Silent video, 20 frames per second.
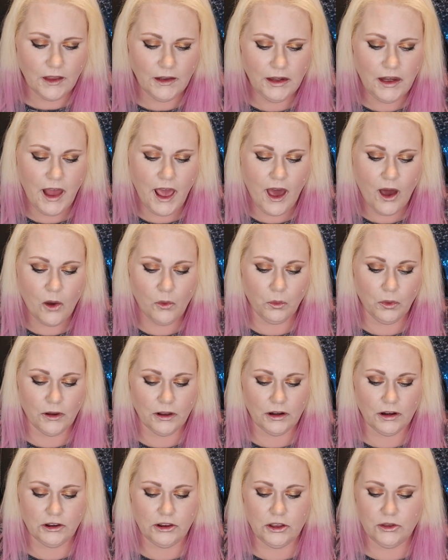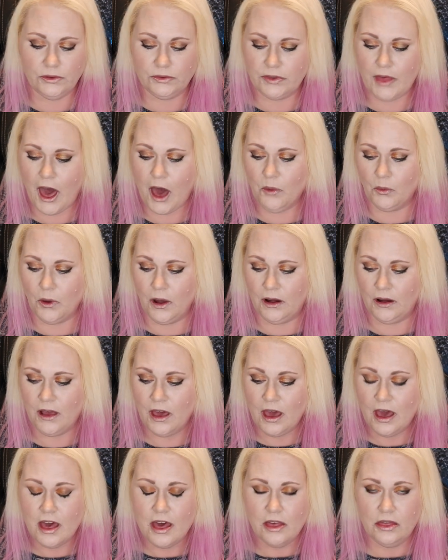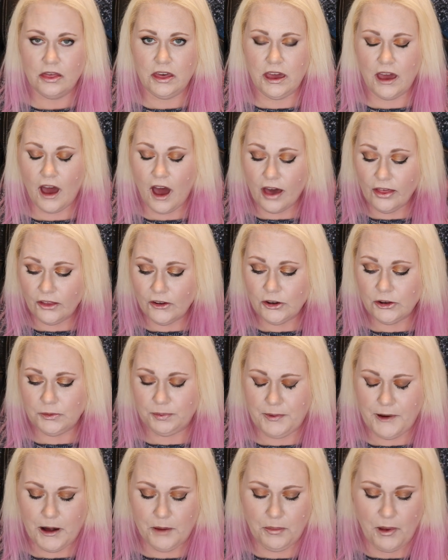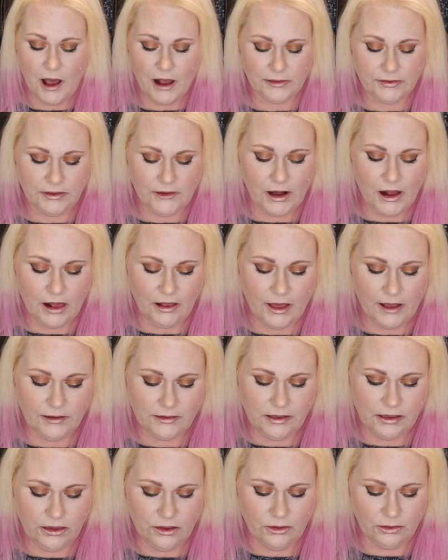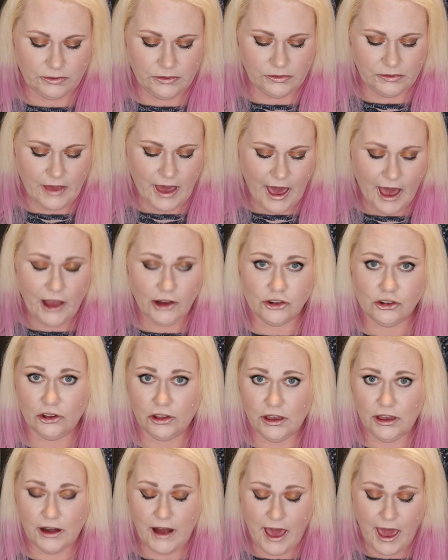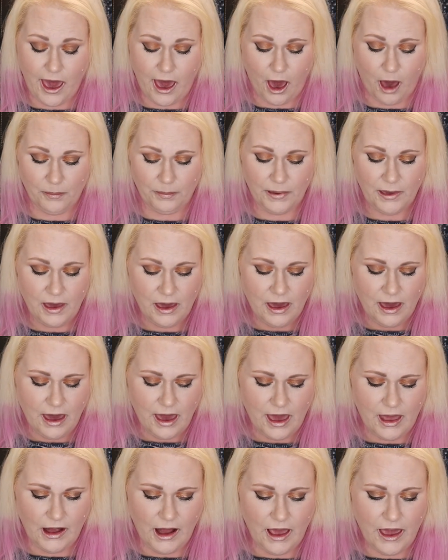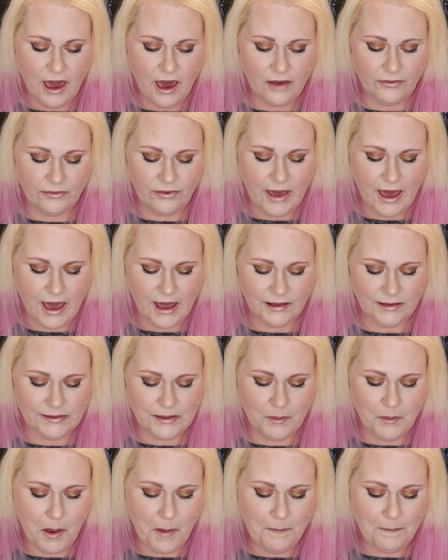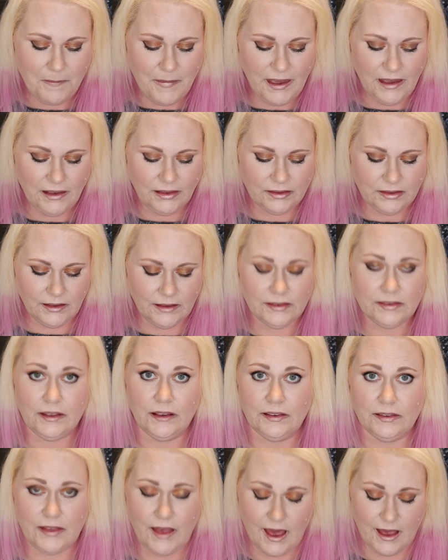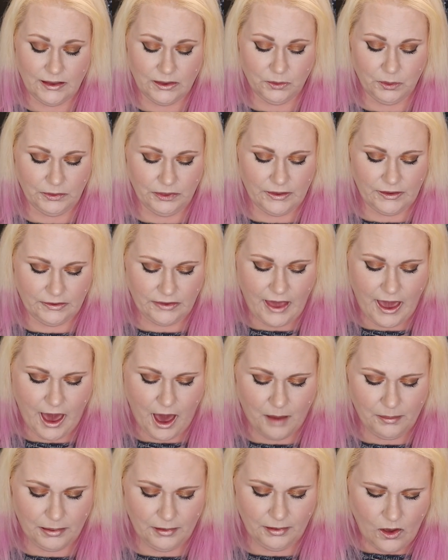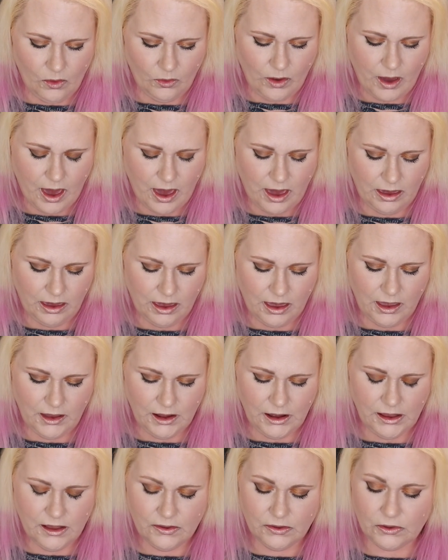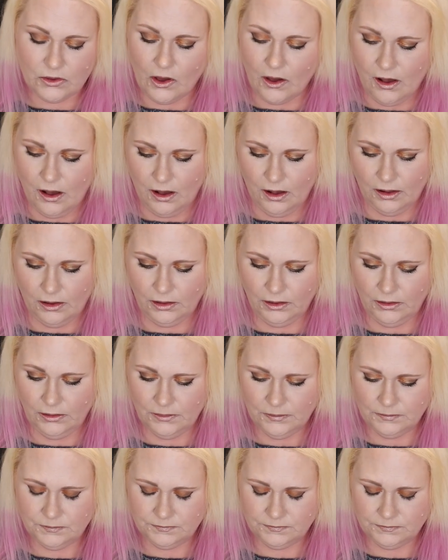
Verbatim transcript: Now, we're going to use that one. The other spirit box that I like to use is actually an app, and I have had some amazing success with this app. Okay, it is called,